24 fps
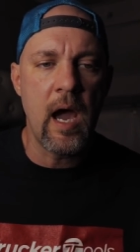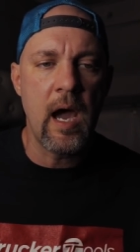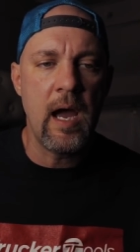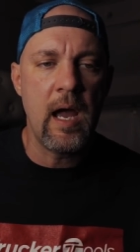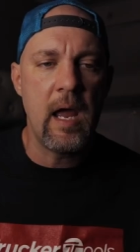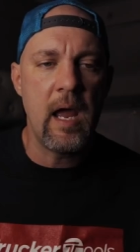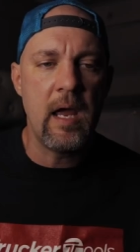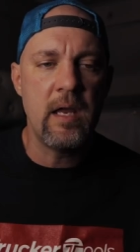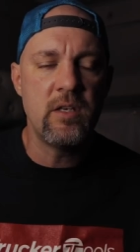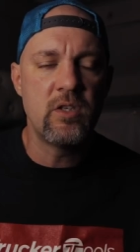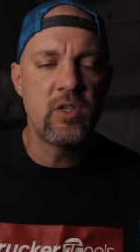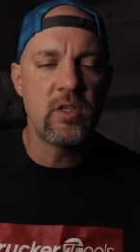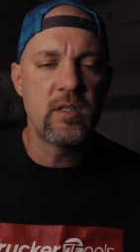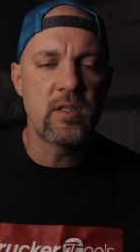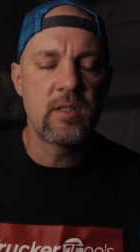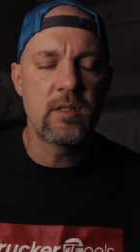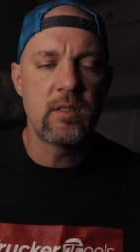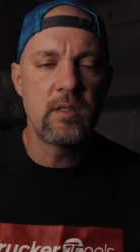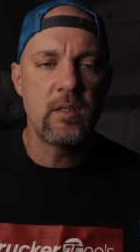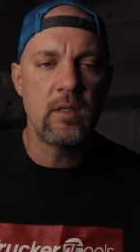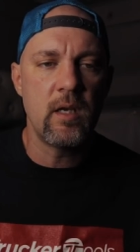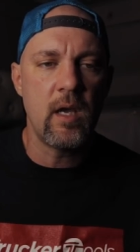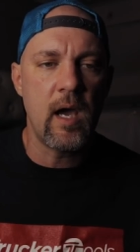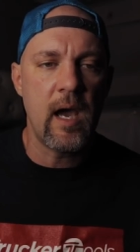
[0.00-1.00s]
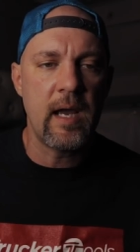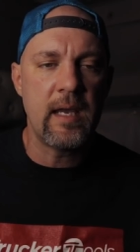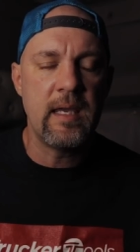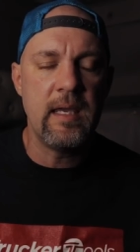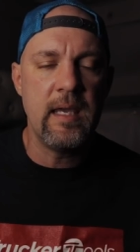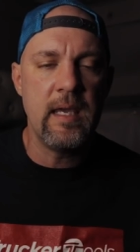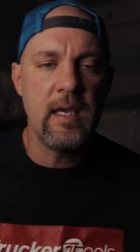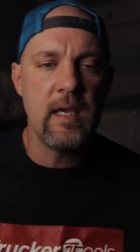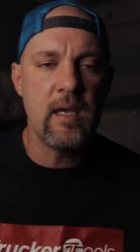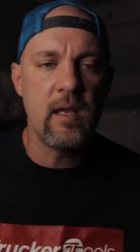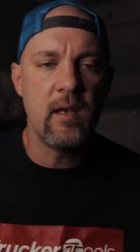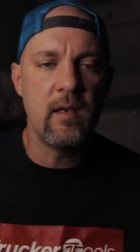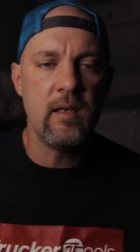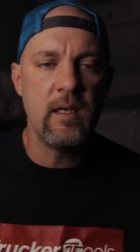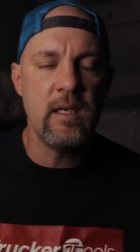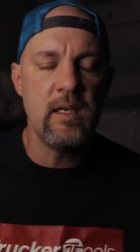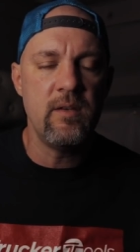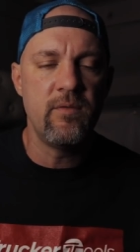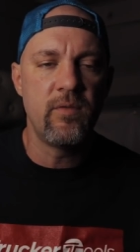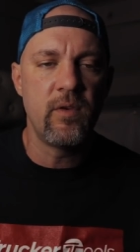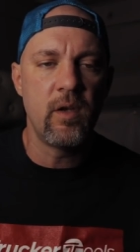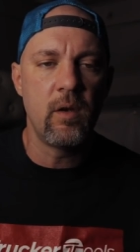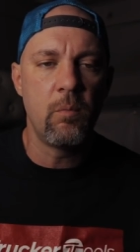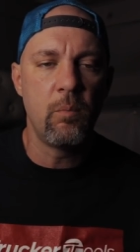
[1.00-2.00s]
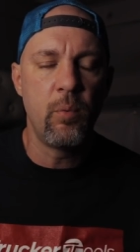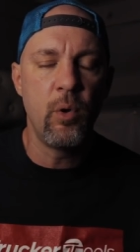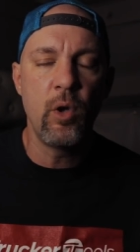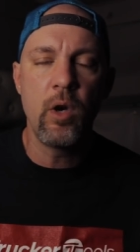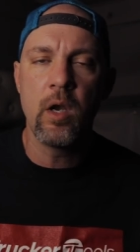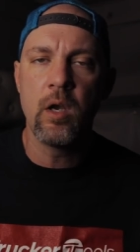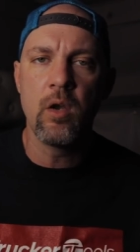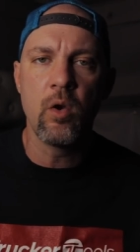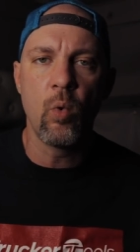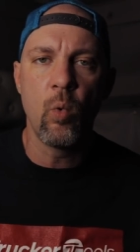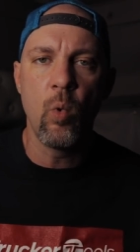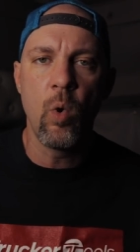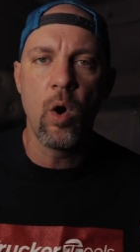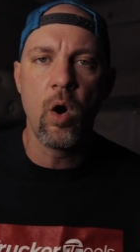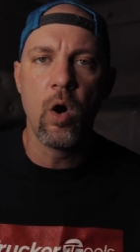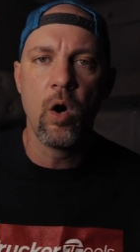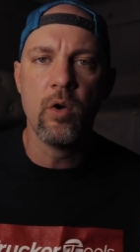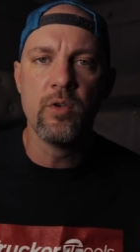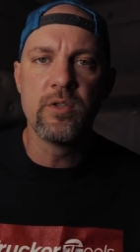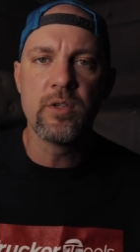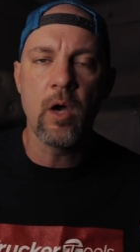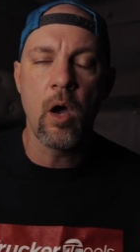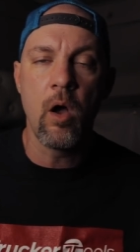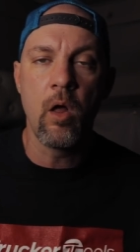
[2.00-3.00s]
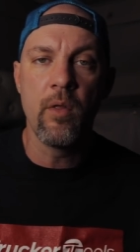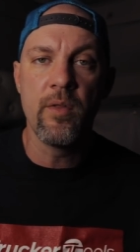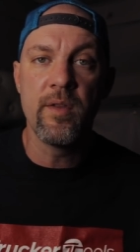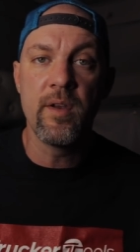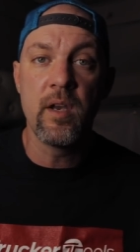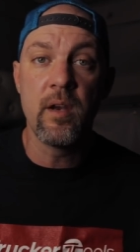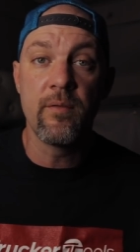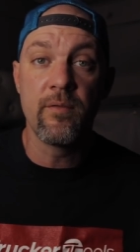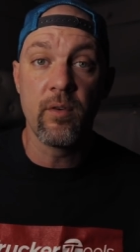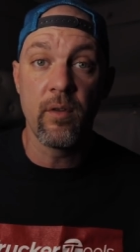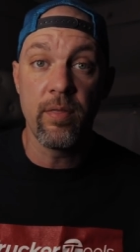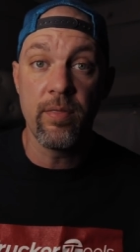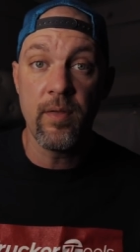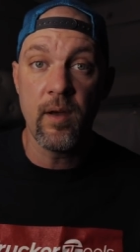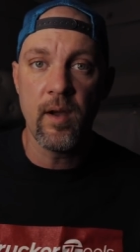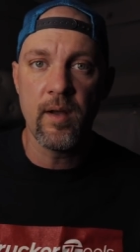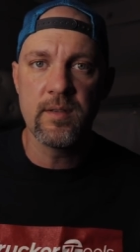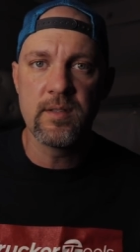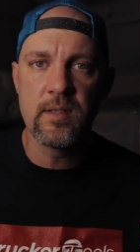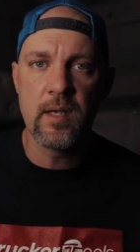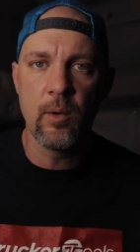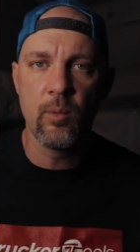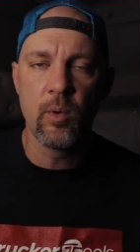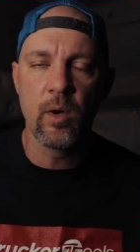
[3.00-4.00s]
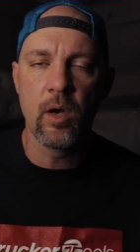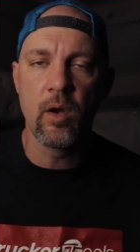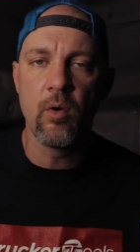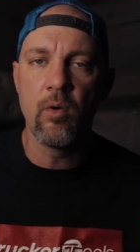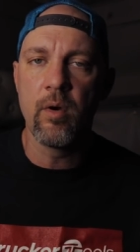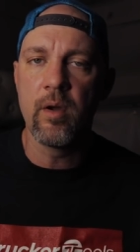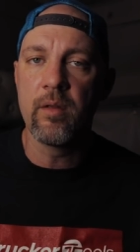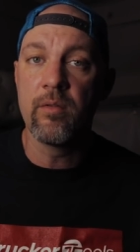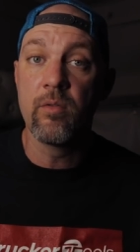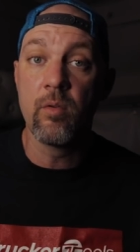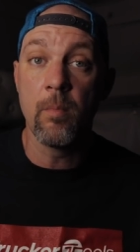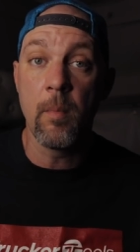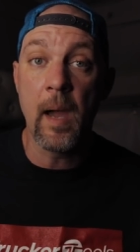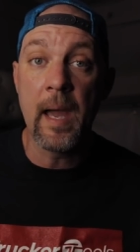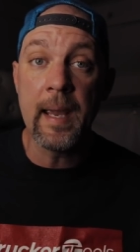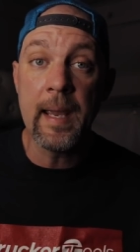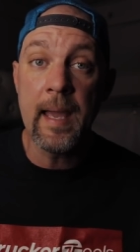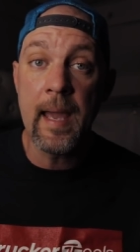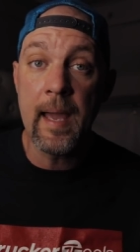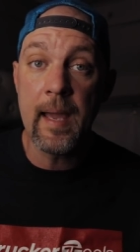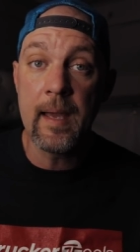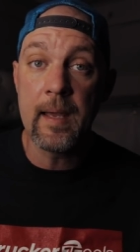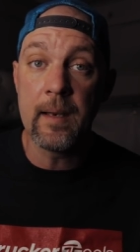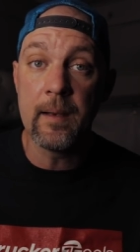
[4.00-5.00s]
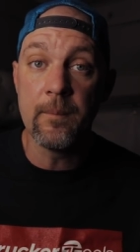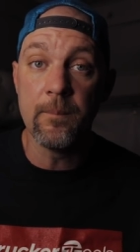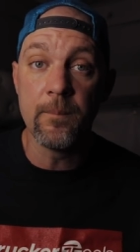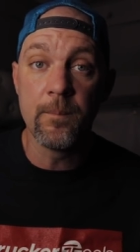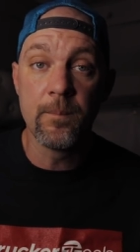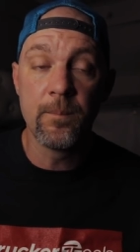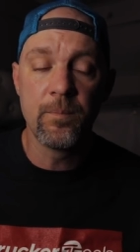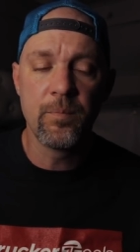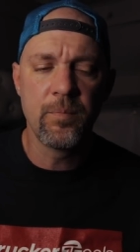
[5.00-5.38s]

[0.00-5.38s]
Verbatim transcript: I, I just, I can't even put into words all the different thoughts that were going through my head.